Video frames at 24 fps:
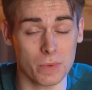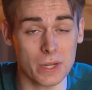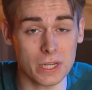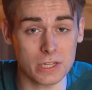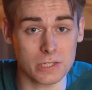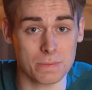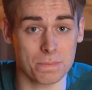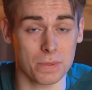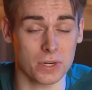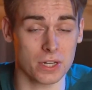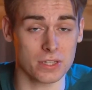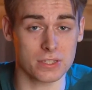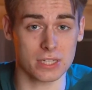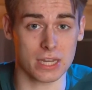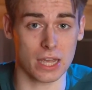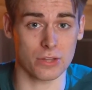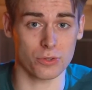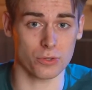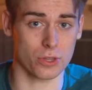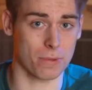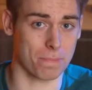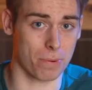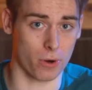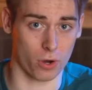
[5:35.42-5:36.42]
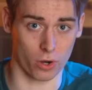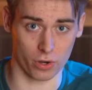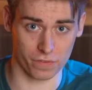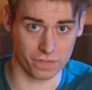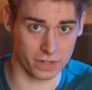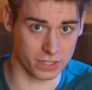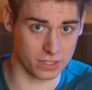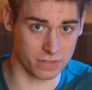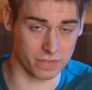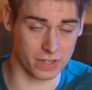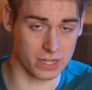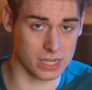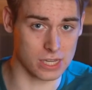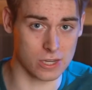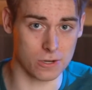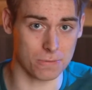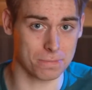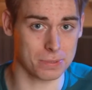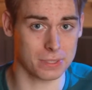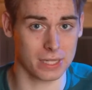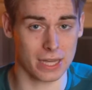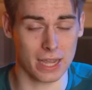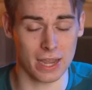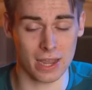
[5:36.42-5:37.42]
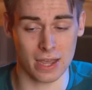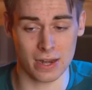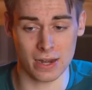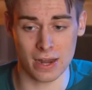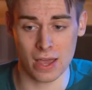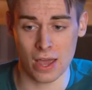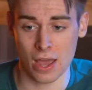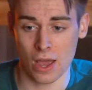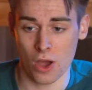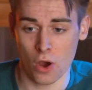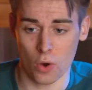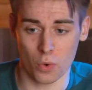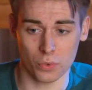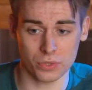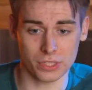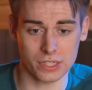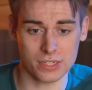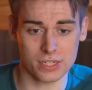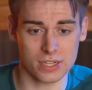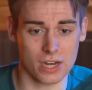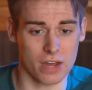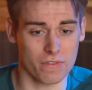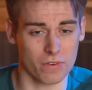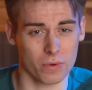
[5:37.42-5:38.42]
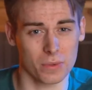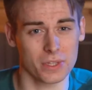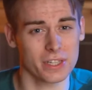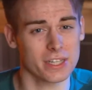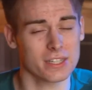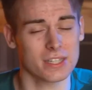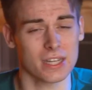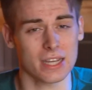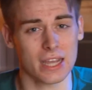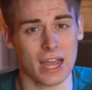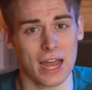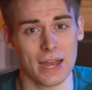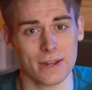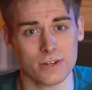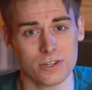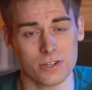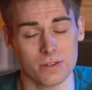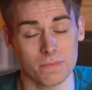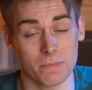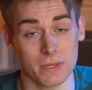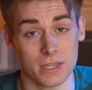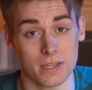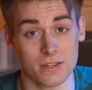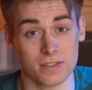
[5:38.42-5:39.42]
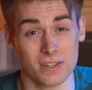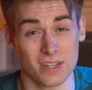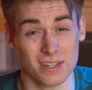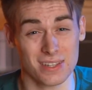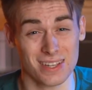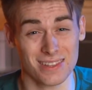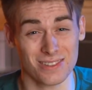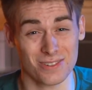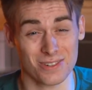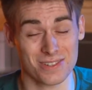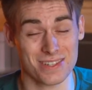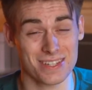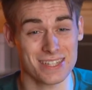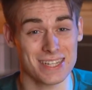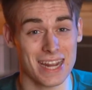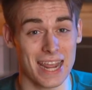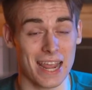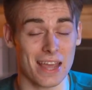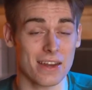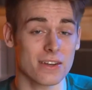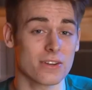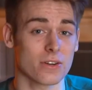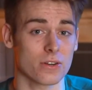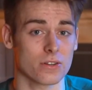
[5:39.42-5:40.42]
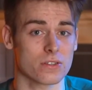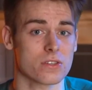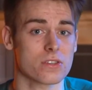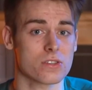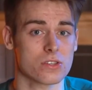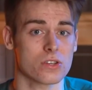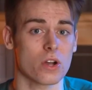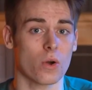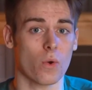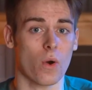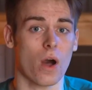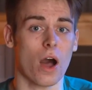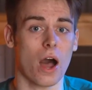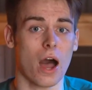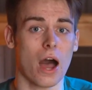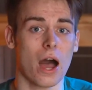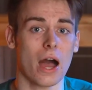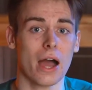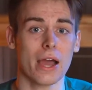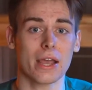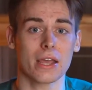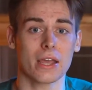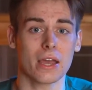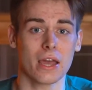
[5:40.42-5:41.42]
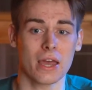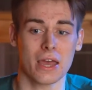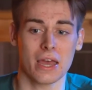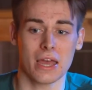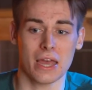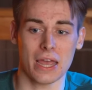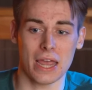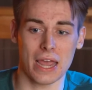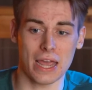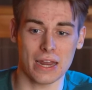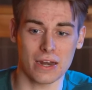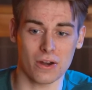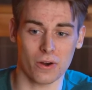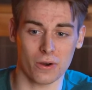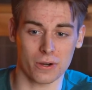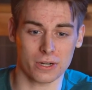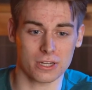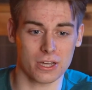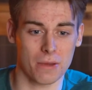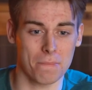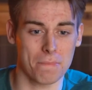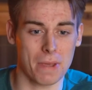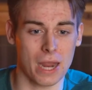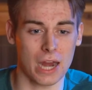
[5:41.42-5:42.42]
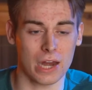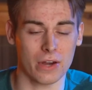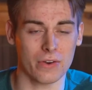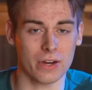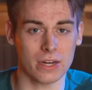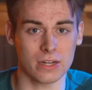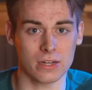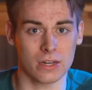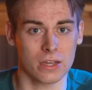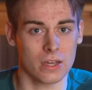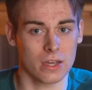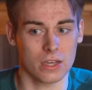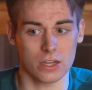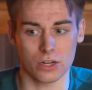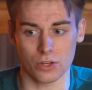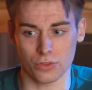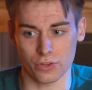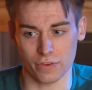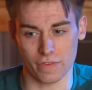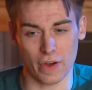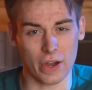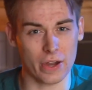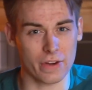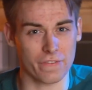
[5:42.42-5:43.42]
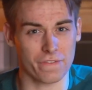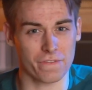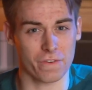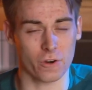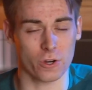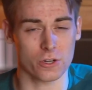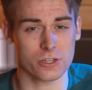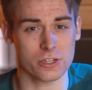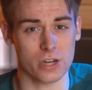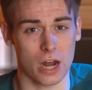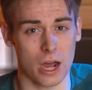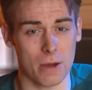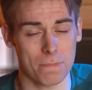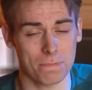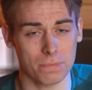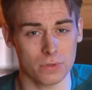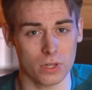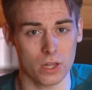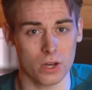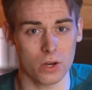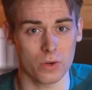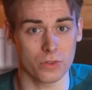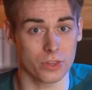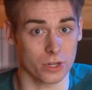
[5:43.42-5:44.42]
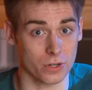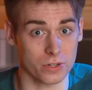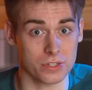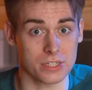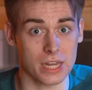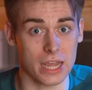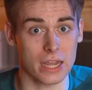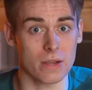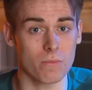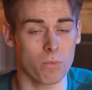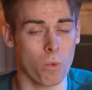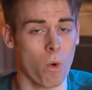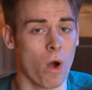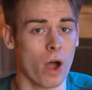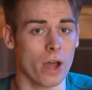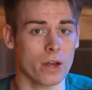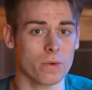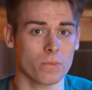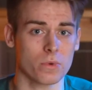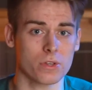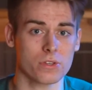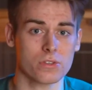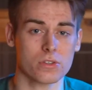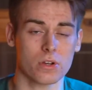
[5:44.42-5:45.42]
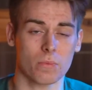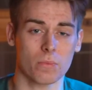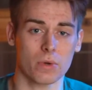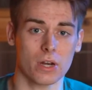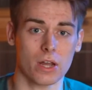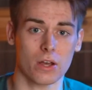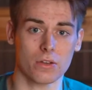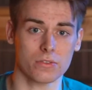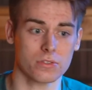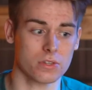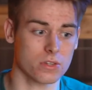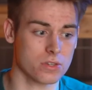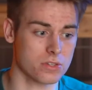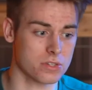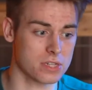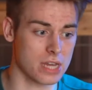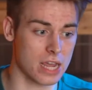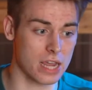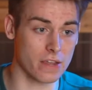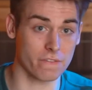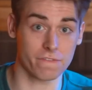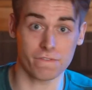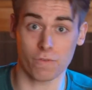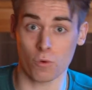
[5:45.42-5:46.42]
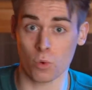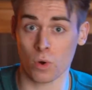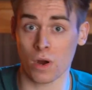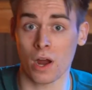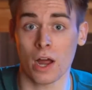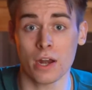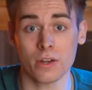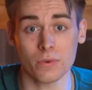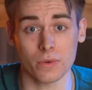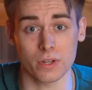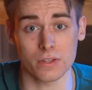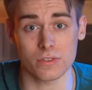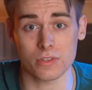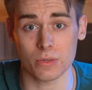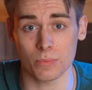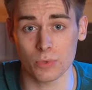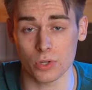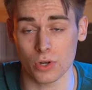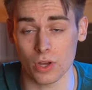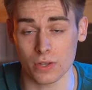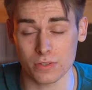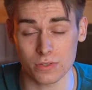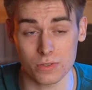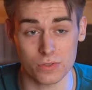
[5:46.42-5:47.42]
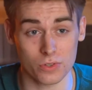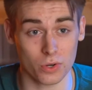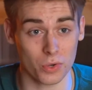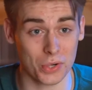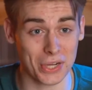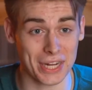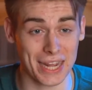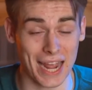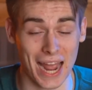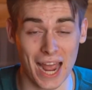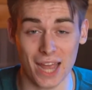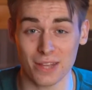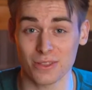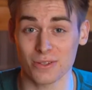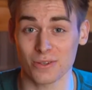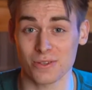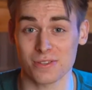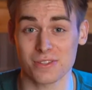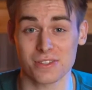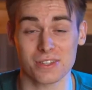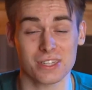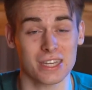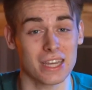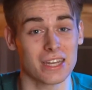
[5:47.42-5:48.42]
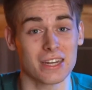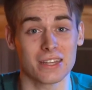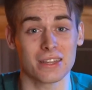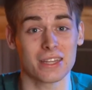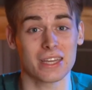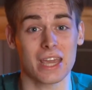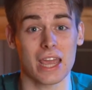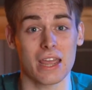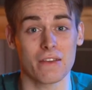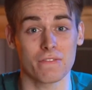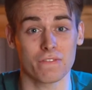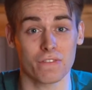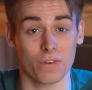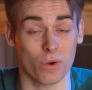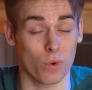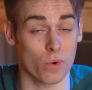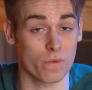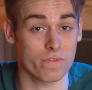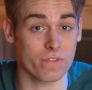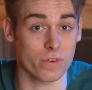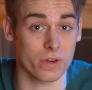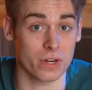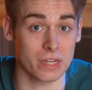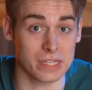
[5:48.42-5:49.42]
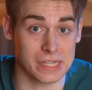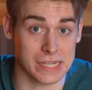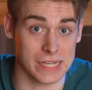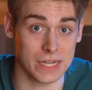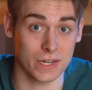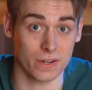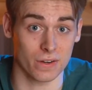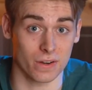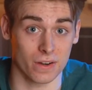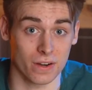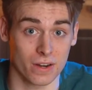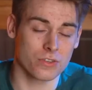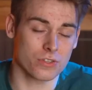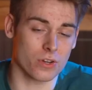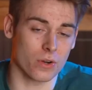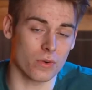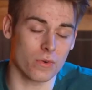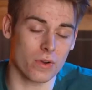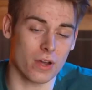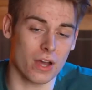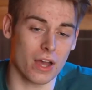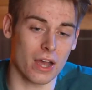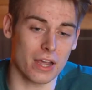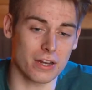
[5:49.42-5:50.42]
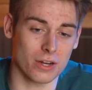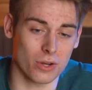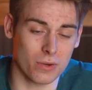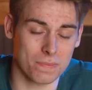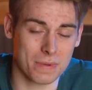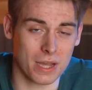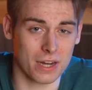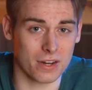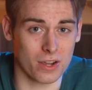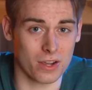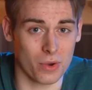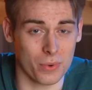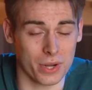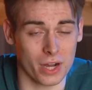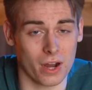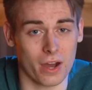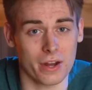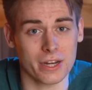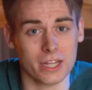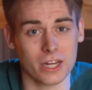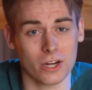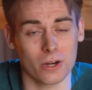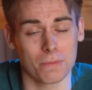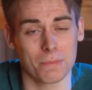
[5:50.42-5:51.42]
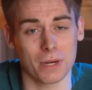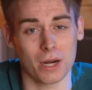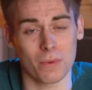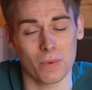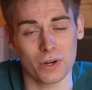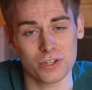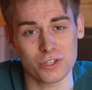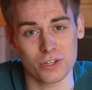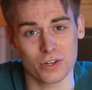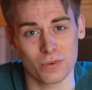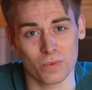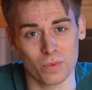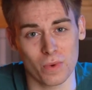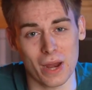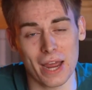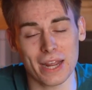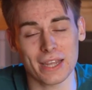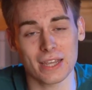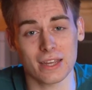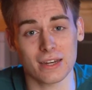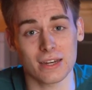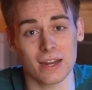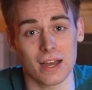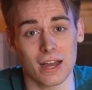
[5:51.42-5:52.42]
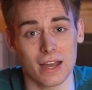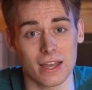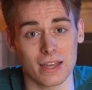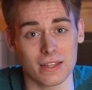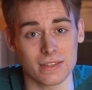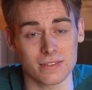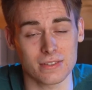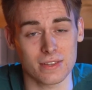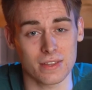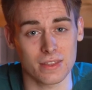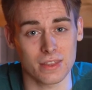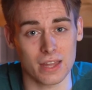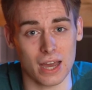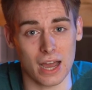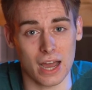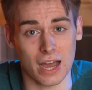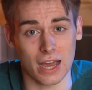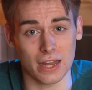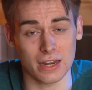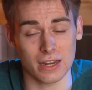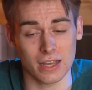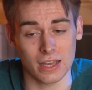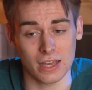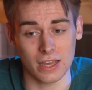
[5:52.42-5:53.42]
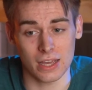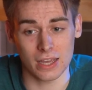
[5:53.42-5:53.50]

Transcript: weeks putting together the perfect video plan only to never really take action because they set their standards so high and are comparing, you know, their very first upload, their day one, with someone else's day 400, someone else who's already had their skin in the game for over a year. So I know I'm kind of going on here, but I want you to recognize that